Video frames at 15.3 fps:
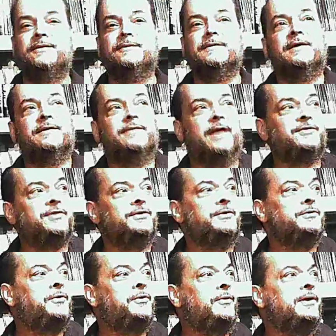That's a new
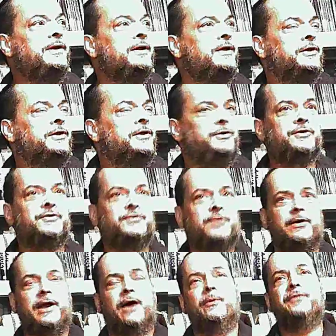chord. You can start out
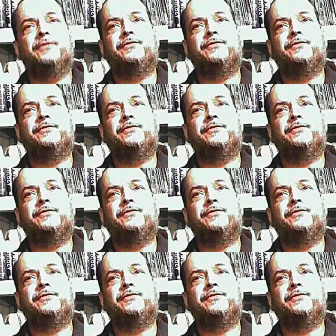with